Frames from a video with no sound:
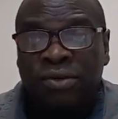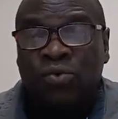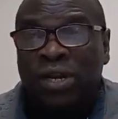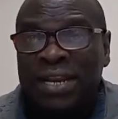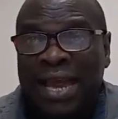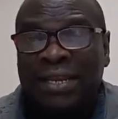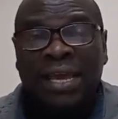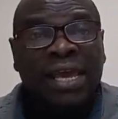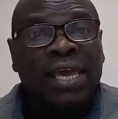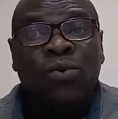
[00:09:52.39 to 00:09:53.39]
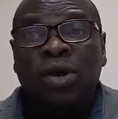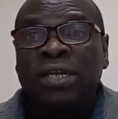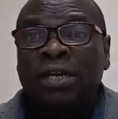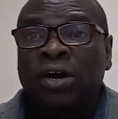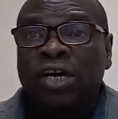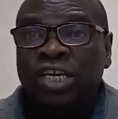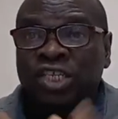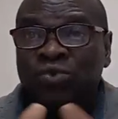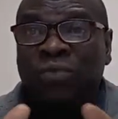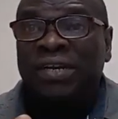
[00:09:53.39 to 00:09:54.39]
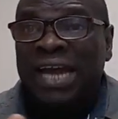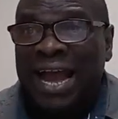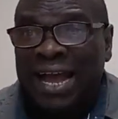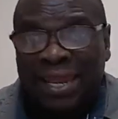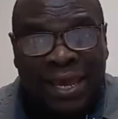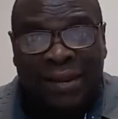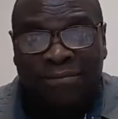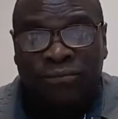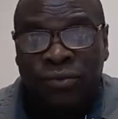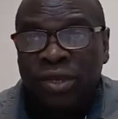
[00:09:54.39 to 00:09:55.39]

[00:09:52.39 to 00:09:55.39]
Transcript: He wanted that. He wanted a kitchen with an island.